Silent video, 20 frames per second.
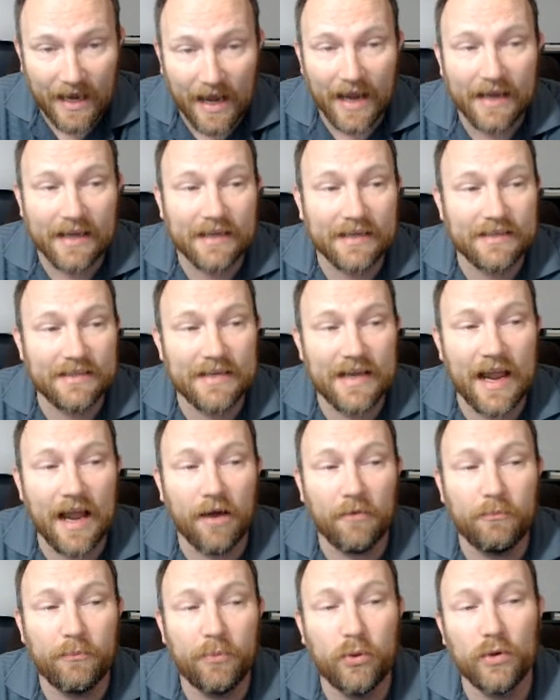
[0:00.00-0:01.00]
I can
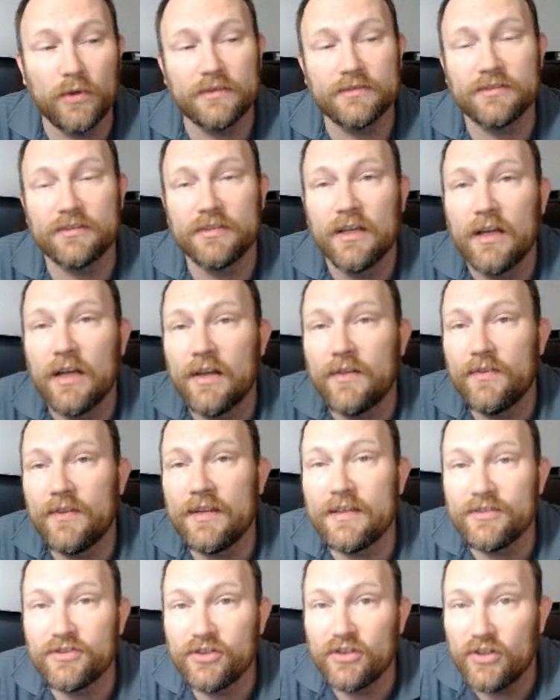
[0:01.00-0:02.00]
now put
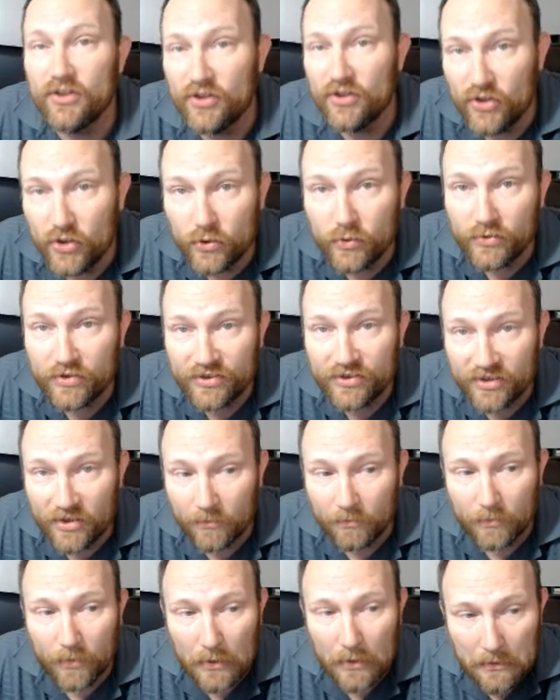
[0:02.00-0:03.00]
this new
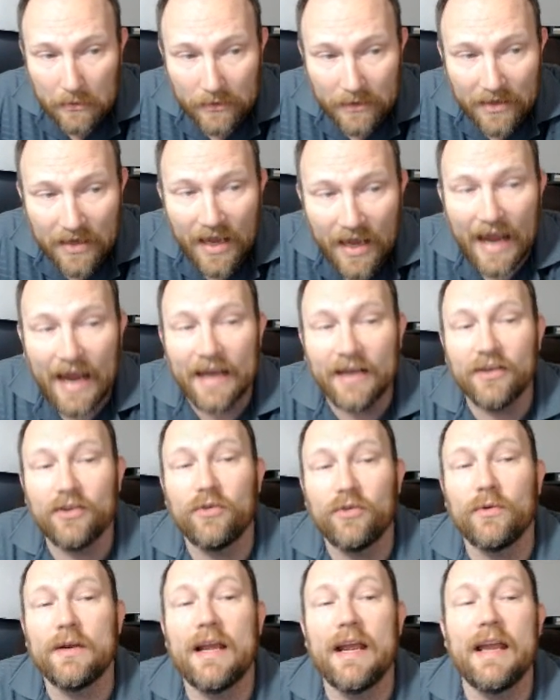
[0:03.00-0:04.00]
symbol and
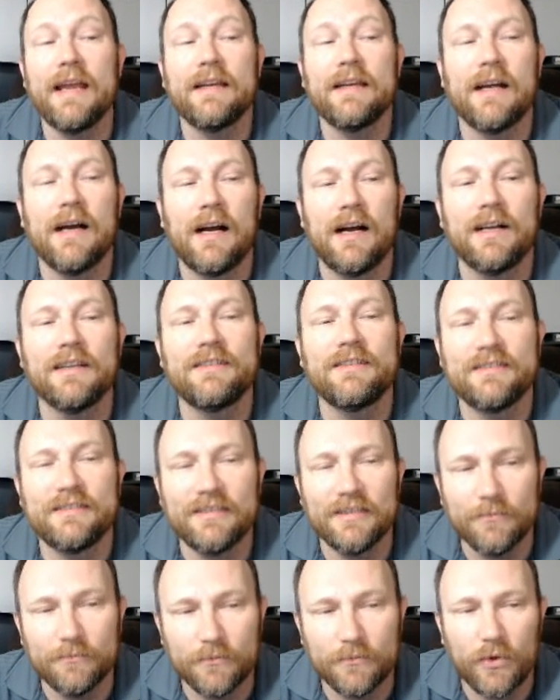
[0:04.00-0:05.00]
create a
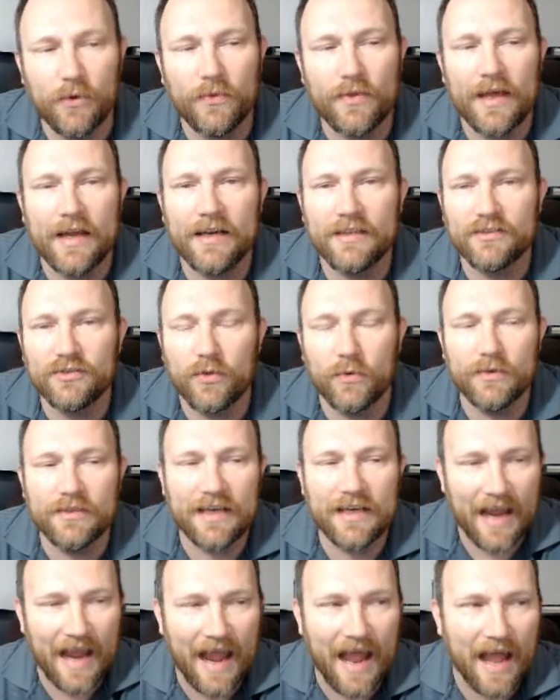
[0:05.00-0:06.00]
symbol that it's going
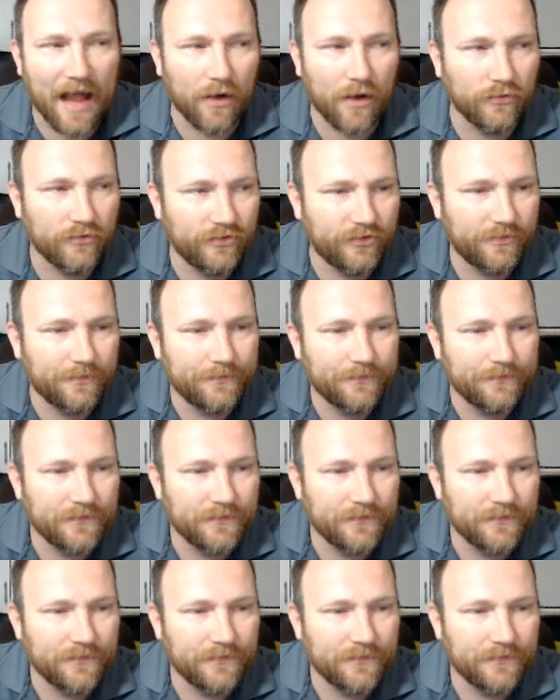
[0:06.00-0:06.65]
to house,